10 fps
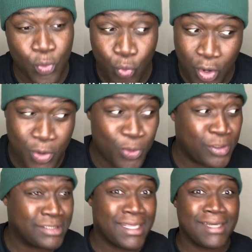Whoa,
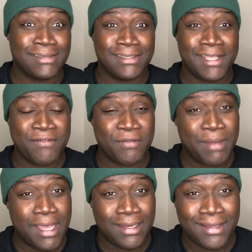this kind of took
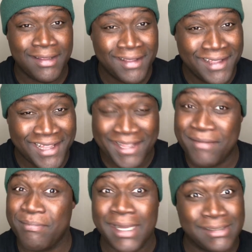everybody
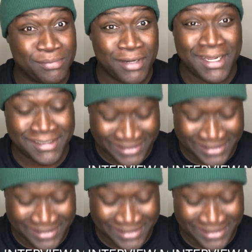by surprise.